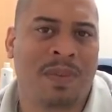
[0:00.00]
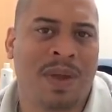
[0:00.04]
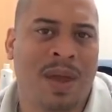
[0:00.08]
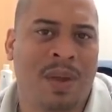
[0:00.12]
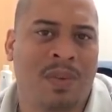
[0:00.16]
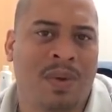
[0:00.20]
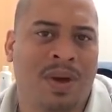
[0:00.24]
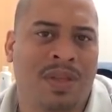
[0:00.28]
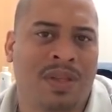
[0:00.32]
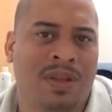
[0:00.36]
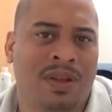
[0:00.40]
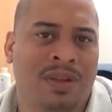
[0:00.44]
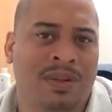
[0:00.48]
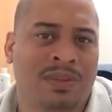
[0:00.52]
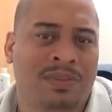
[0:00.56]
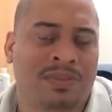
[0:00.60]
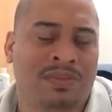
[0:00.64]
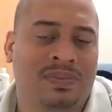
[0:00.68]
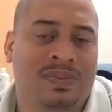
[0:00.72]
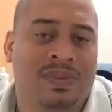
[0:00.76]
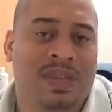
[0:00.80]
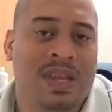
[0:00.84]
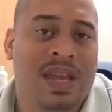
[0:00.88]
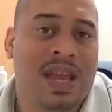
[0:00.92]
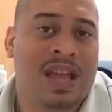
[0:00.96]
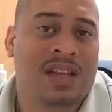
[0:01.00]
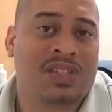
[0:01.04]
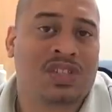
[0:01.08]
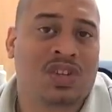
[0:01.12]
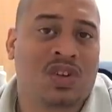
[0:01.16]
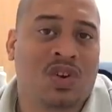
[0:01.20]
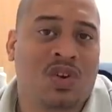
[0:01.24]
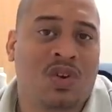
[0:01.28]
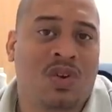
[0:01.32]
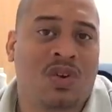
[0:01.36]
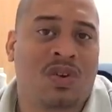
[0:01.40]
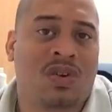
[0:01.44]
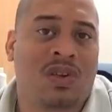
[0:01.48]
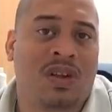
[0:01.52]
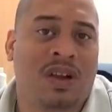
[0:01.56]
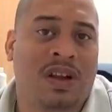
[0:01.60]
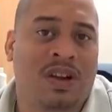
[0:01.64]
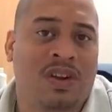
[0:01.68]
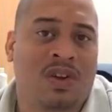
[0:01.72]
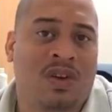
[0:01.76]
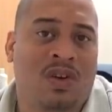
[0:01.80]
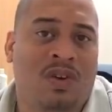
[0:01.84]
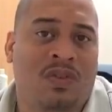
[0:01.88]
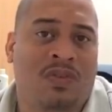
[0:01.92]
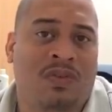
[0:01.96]
Mayweather. He has a girl, a
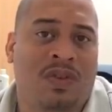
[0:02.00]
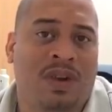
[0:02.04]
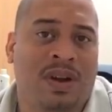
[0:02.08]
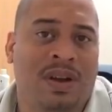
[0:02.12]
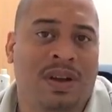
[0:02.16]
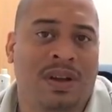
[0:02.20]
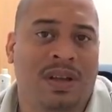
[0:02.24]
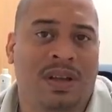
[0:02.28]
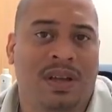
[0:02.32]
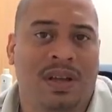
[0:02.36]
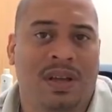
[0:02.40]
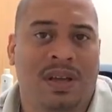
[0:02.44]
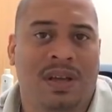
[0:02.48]
girlfriend.